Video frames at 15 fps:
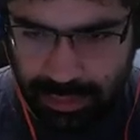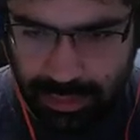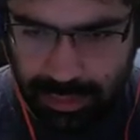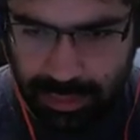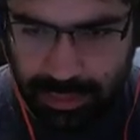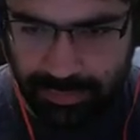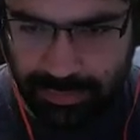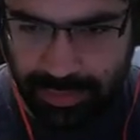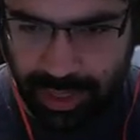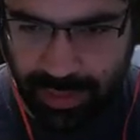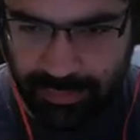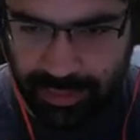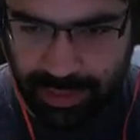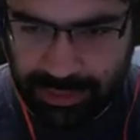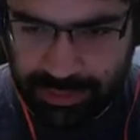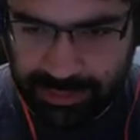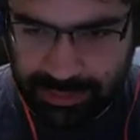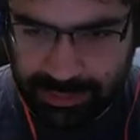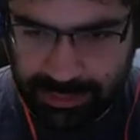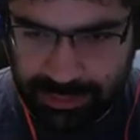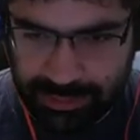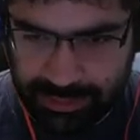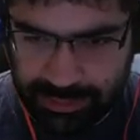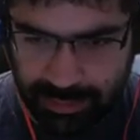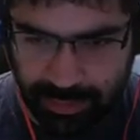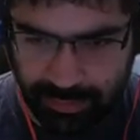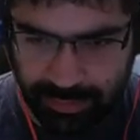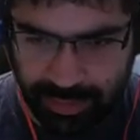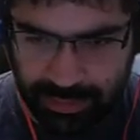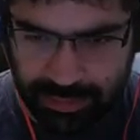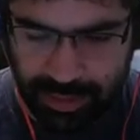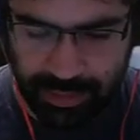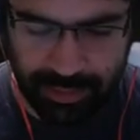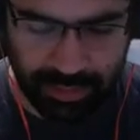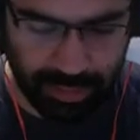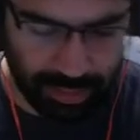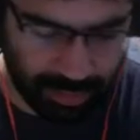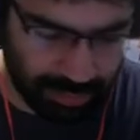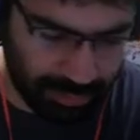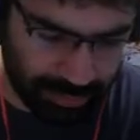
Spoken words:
If we have this, instead of this, I'll go